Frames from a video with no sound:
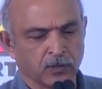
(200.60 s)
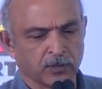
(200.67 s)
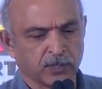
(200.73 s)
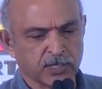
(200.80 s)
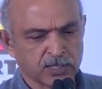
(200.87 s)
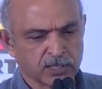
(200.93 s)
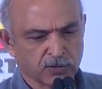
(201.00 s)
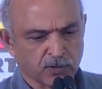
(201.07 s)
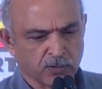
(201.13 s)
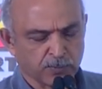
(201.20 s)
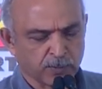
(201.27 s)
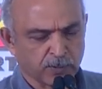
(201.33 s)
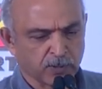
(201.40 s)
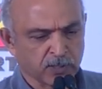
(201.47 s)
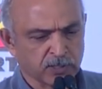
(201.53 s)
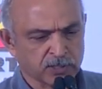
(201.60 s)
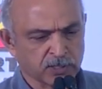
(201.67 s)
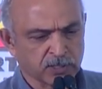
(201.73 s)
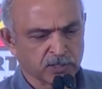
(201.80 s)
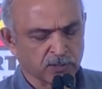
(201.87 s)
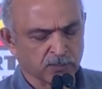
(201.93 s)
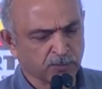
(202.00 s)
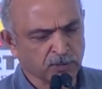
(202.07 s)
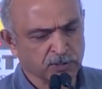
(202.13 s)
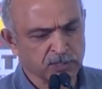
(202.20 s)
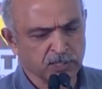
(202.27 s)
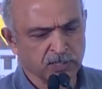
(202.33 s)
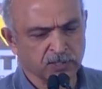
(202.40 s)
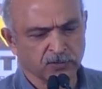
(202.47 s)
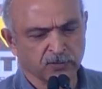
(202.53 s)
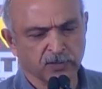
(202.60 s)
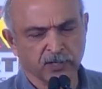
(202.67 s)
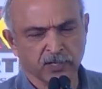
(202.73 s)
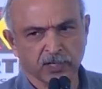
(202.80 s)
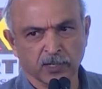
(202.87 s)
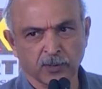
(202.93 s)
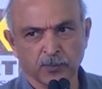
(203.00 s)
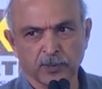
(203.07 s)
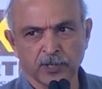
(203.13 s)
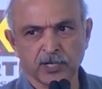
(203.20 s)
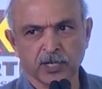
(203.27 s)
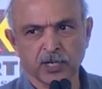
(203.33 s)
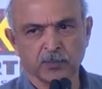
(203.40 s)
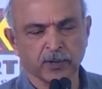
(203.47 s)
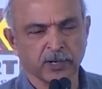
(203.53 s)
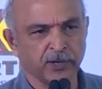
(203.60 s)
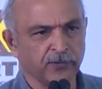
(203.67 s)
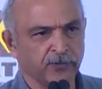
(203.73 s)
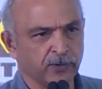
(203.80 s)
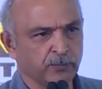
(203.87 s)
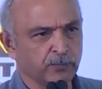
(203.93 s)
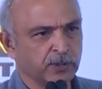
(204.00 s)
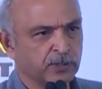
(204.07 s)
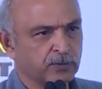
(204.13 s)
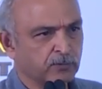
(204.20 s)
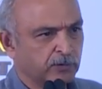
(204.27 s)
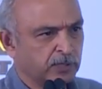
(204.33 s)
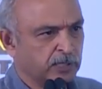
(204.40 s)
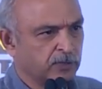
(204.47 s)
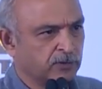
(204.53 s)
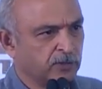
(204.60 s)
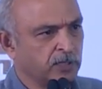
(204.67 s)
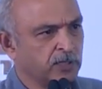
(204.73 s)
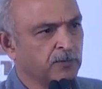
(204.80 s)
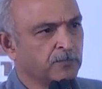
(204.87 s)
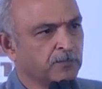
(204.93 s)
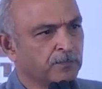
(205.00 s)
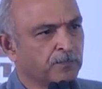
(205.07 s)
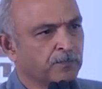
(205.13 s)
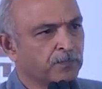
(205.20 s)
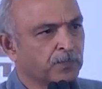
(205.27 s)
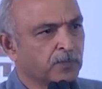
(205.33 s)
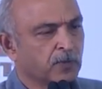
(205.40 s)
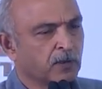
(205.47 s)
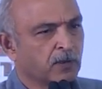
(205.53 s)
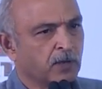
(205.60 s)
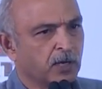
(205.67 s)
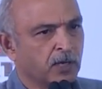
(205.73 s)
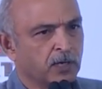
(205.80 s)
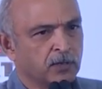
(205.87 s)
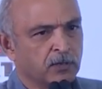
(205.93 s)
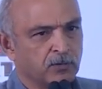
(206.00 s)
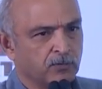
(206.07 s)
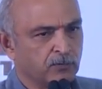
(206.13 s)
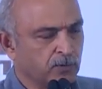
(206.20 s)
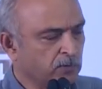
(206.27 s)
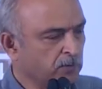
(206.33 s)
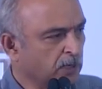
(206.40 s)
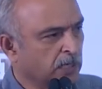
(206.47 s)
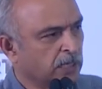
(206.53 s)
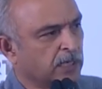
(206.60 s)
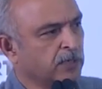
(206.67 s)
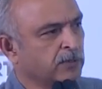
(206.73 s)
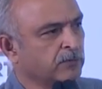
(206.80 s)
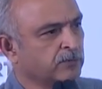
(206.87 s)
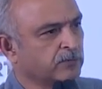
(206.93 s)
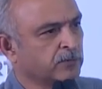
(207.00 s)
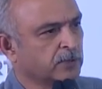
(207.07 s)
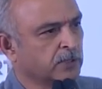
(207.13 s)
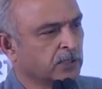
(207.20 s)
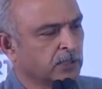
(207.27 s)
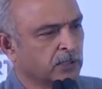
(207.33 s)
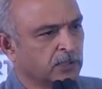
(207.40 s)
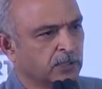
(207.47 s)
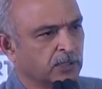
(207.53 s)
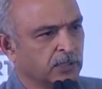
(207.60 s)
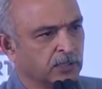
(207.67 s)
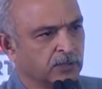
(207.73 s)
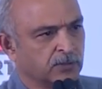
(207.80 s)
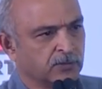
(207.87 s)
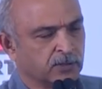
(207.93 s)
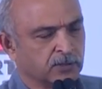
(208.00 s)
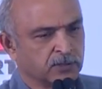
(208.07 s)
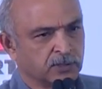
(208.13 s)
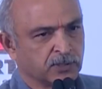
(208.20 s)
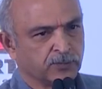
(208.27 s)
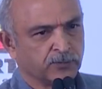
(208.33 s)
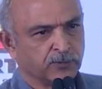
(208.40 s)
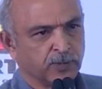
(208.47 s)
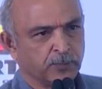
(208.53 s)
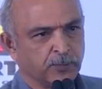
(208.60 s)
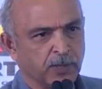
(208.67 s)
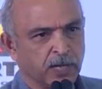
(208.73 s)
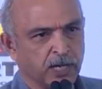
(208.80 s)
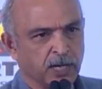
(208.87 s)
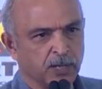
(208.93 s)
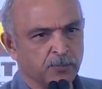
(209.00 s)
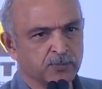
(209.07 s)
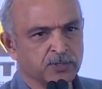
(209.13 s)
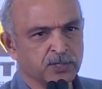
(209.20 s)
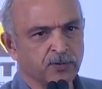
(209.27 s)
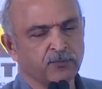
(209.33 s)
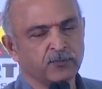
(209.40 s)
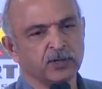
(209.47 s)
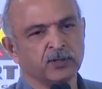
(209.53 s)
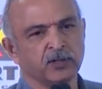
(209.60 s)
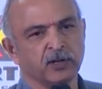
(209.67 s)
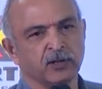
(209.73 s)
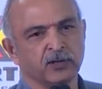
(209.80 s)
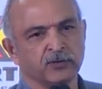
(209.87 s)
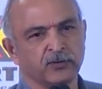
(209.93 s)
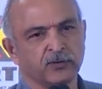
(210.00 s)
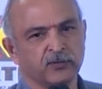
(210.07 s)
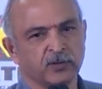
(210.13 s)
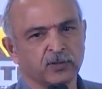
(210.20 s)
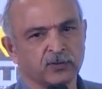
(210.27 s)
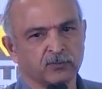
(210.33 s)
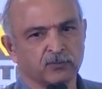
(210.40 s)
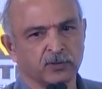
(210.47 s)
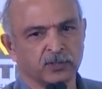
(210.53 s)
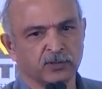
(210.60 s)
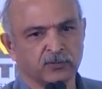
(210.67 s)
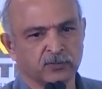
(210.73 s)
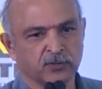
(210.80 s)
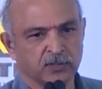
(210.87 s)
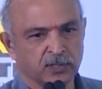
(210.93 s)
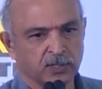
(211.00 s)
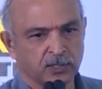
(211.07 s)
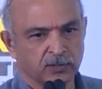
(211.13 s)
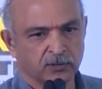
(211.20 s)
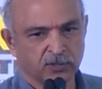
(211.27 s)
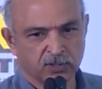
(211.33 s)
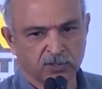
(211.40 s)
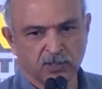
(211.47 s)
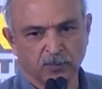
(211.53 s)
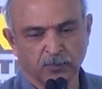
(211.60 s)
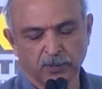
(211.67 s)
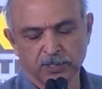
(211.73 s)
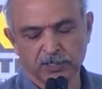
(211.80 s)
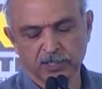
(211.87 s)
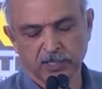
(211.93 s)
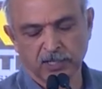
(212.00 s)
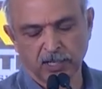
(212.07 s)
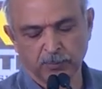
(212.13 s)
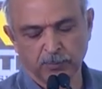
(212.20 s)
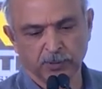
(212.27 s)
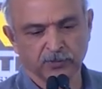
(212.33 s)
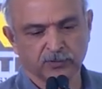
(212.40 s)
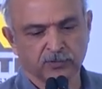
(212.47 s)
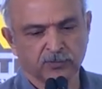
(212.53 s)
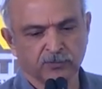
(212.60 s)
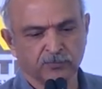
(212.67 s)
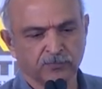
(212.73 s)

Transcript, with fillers: Rest of the project, uh, project is getting completed by December twenty-three, and we will have uh, a sort of a paradigm shift in the logistics once this completion happens.